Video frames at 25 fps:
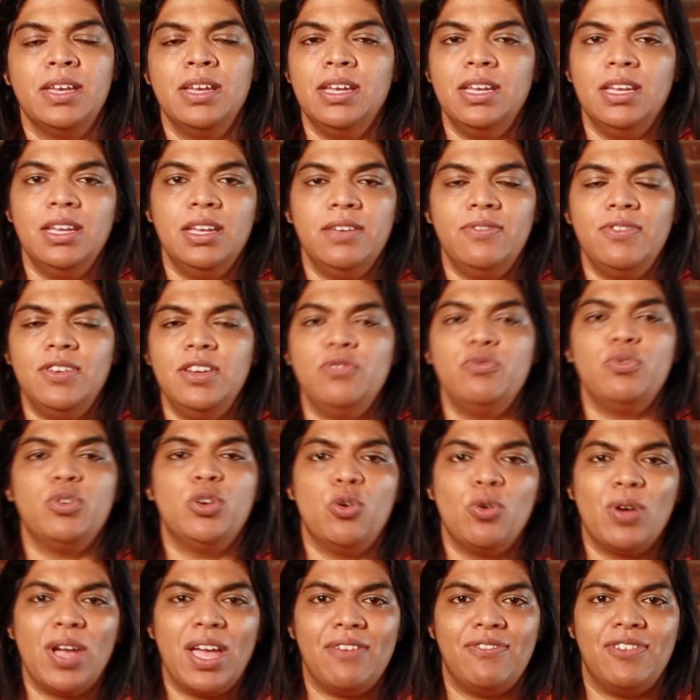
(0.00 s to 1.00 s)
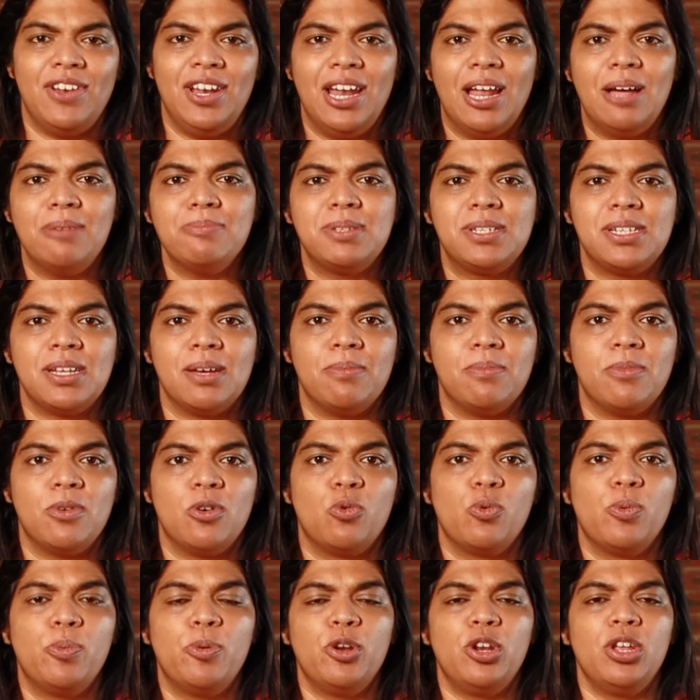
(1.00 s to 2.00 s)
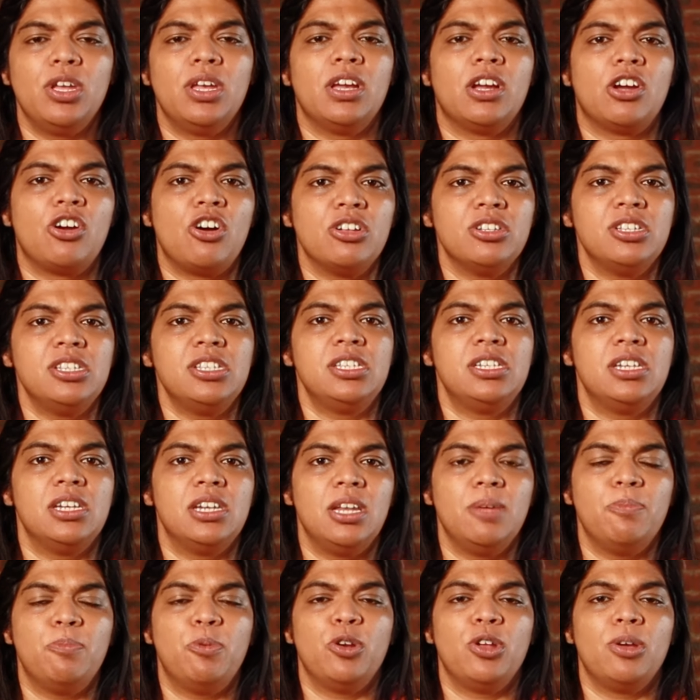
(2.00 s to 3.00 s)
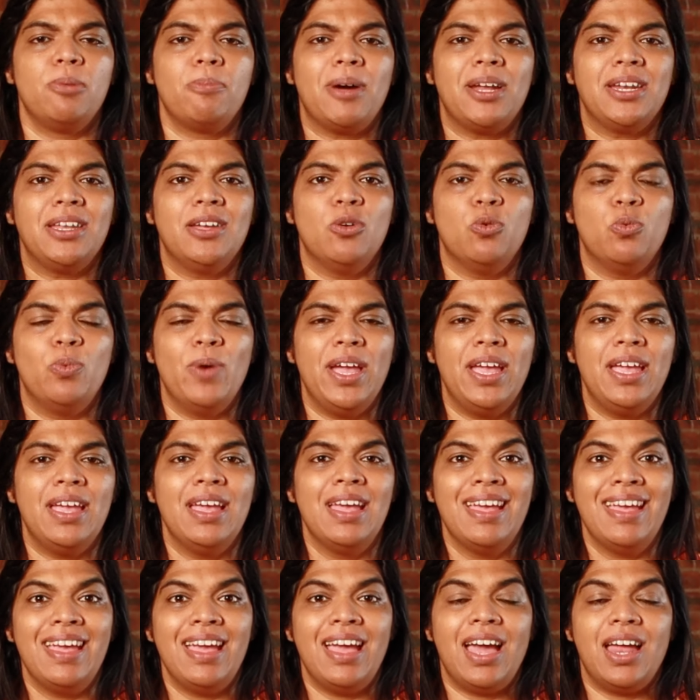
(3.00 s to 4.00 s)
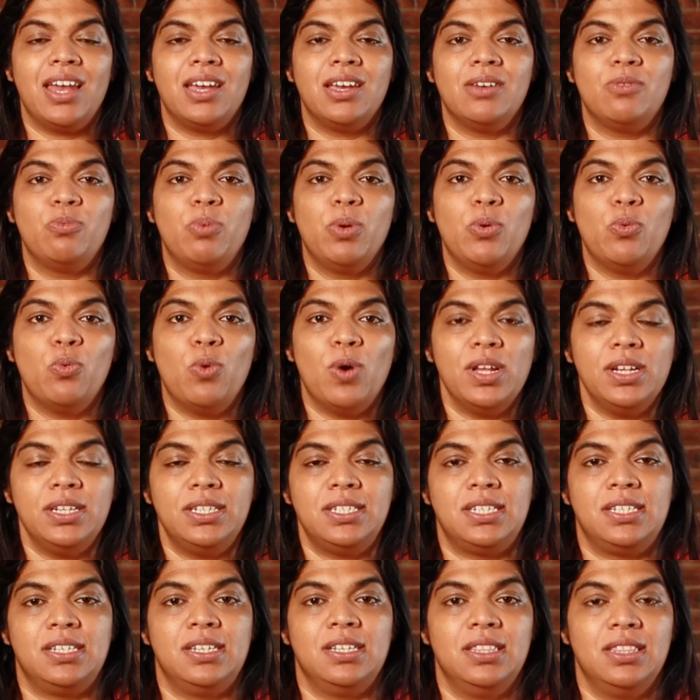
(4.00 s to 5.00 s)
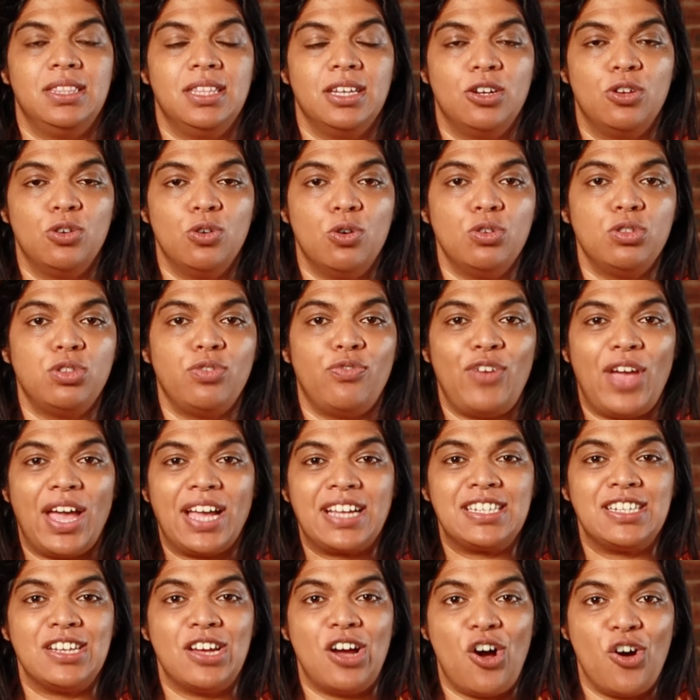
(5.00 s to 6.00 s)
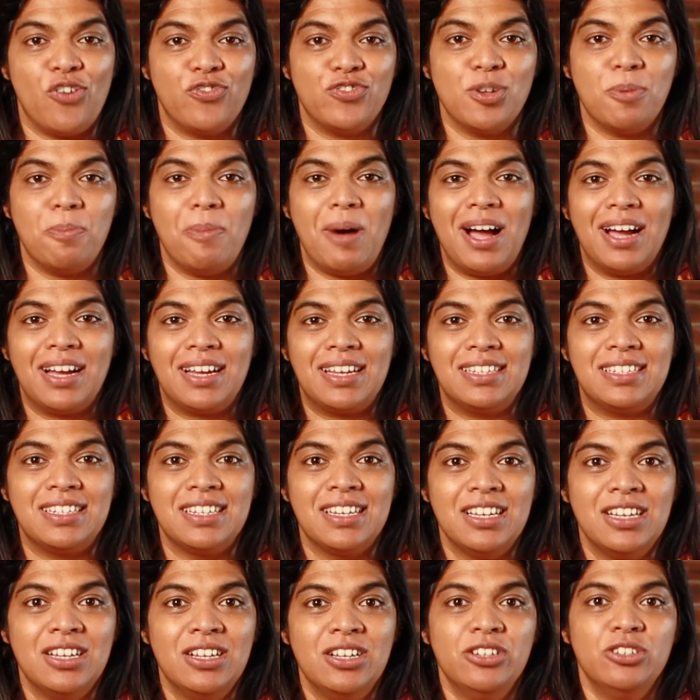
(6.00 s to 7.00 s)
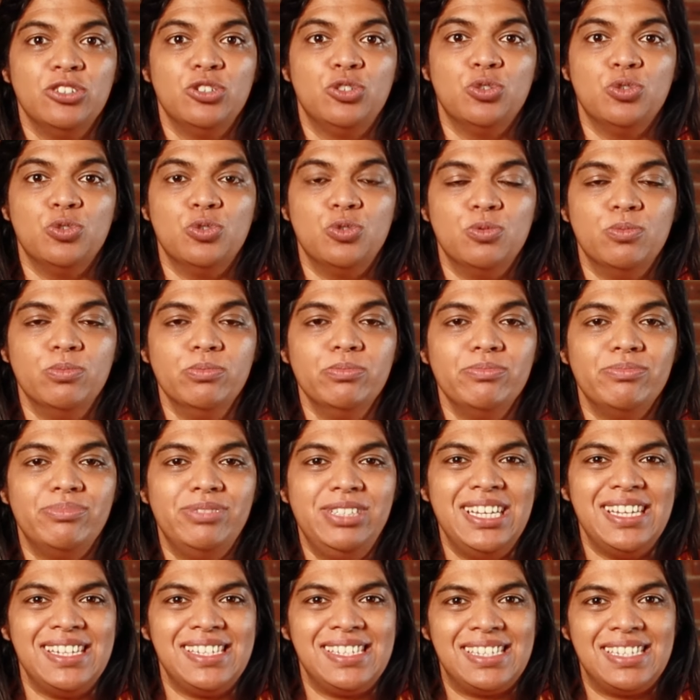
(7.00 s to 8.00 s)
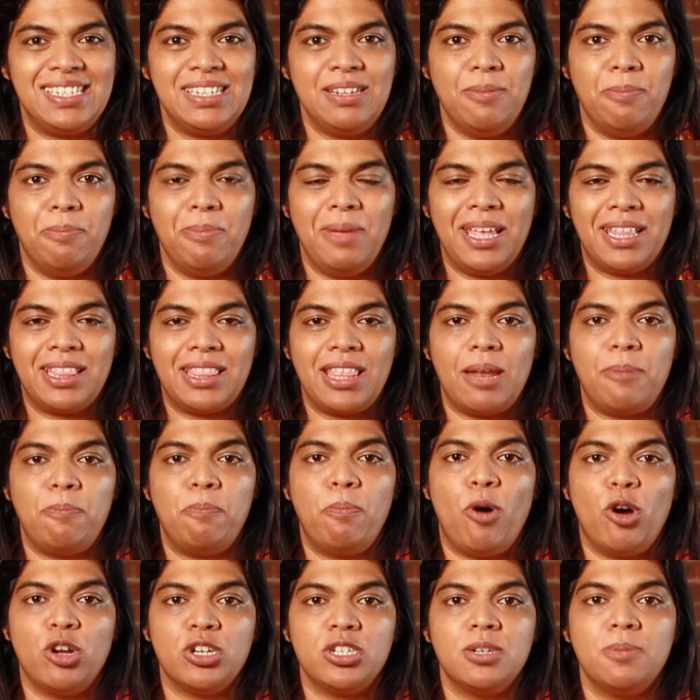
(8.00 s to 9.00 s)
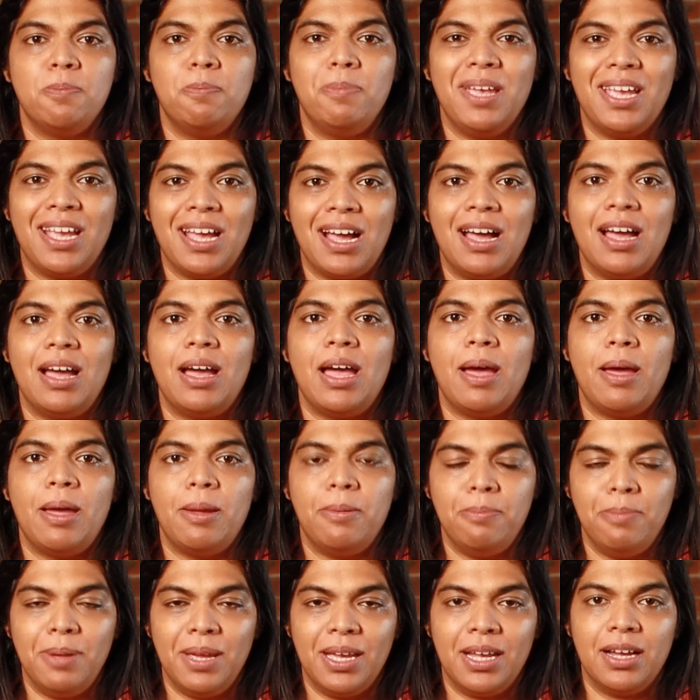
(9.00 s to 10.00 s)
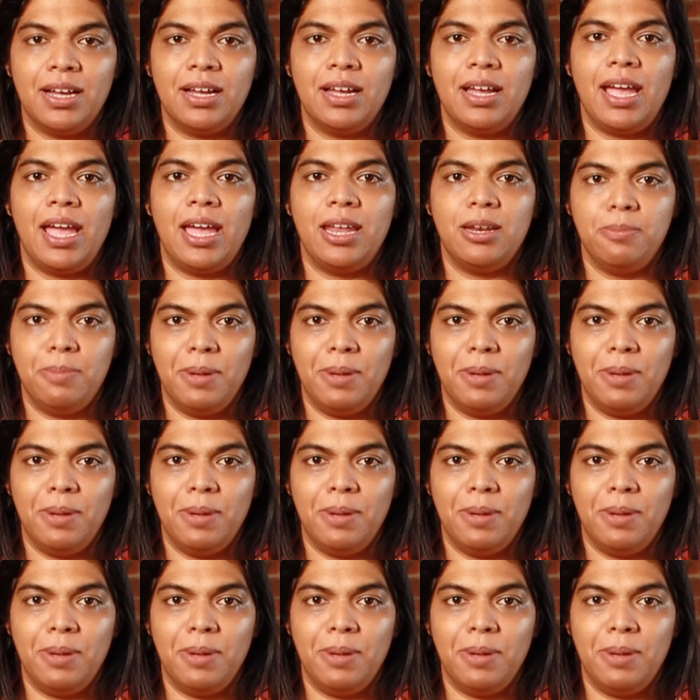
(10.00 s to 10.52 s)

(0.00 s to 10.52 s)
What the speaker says: Even if we don't have a lump sum, we're consistently putting money away, and we want the growth factor of the market to just make that pot bigger and bigger and